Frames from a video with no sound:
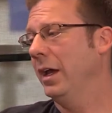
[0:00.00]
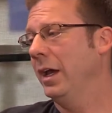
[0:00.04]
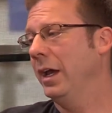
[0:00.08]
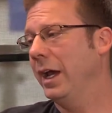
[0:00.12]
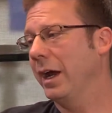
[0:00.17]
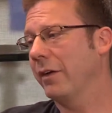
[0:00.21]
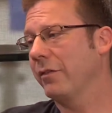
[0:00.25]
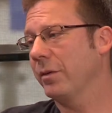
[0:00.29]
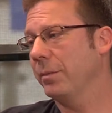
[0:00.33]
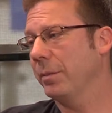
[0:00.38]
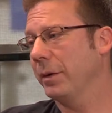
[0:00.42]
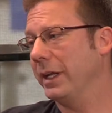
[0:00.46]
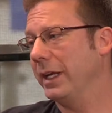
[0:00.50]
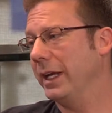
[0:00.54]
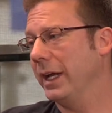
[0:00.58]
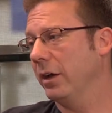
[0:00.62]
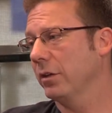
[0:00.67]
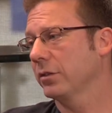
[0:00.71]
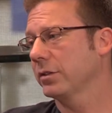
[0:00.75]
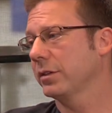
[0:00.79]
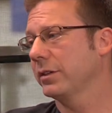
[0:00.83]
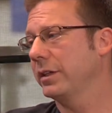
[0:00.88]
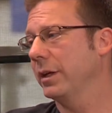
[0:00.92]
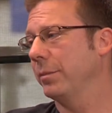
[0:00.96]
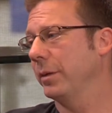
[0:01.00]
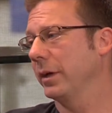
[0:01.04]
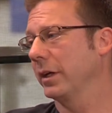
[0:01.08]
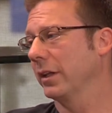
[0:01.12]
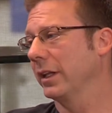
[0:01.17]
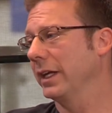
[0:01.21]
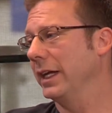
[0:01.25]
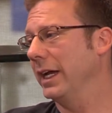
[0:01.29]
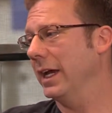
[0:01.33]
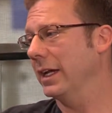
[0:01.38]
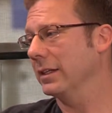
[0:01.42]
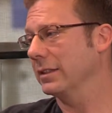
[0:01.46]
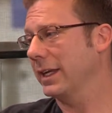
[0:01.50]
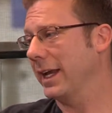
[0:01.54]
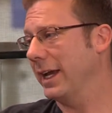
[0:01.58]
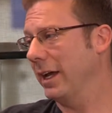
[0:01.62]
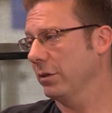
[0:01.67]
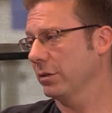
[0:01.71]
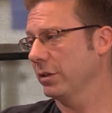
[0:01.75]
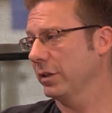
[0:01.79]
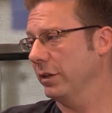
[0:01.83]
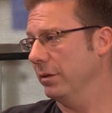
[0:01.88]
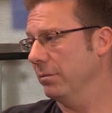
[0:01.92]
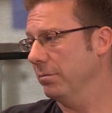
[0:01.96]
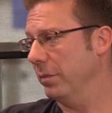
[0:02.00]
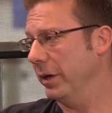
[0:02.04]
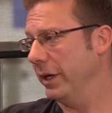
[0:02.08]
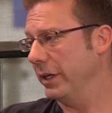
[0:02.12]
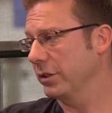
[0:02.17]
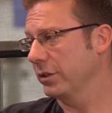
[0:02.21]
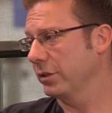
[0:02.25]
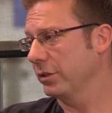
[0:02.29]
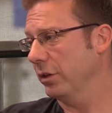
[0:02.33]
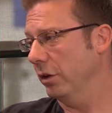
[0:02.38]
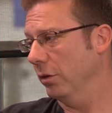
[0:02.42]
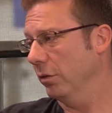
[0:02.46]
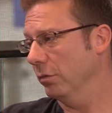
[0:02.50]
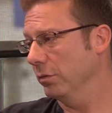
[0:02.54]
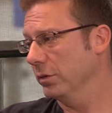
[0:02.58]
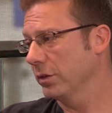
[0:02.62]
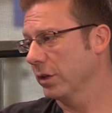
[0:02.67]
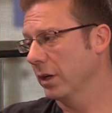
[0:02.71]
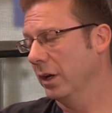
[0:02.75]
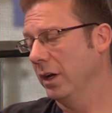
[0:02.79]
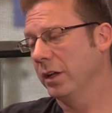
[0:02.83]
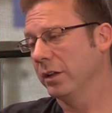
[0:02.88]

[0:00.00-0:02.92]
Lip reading: Everybody else typically has calcium-based stones.